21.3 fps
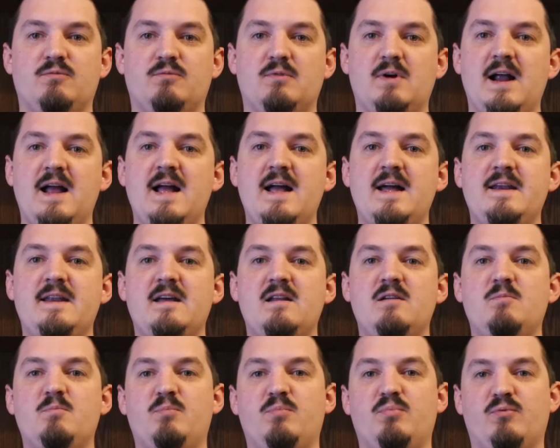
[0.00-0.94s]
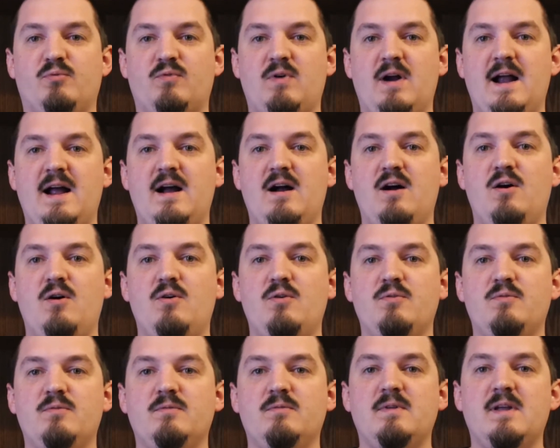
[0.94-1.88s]
red and
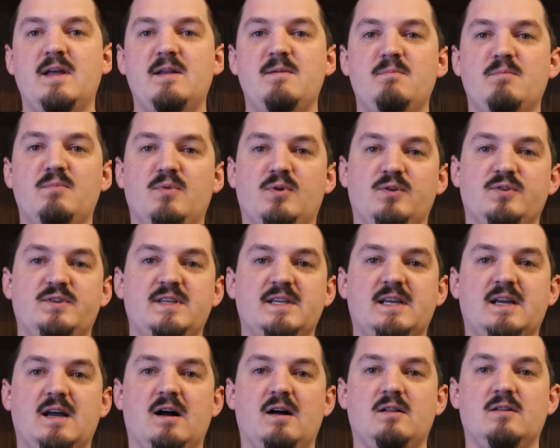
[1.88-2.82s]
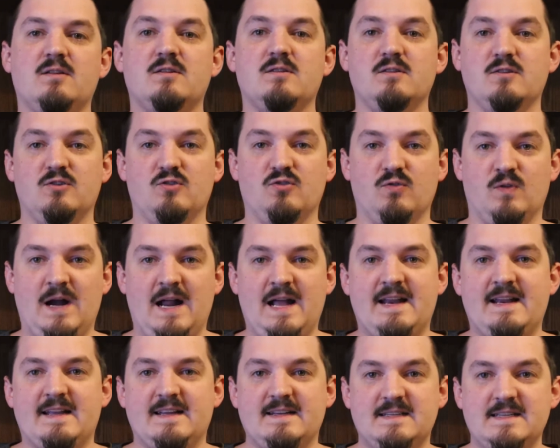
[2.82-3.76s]
brown and multicolored
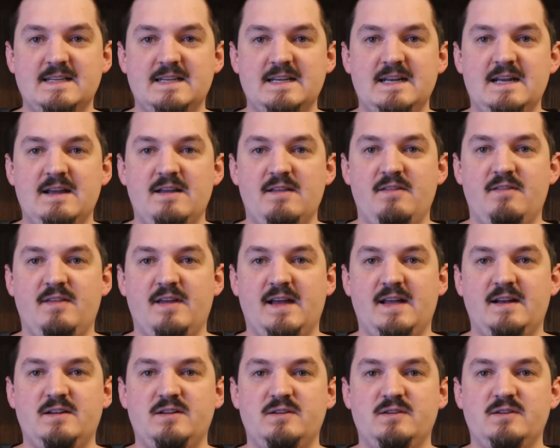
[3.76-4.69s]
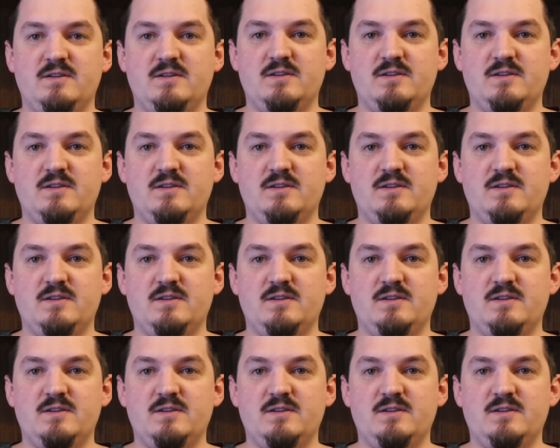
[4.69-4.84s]
granite that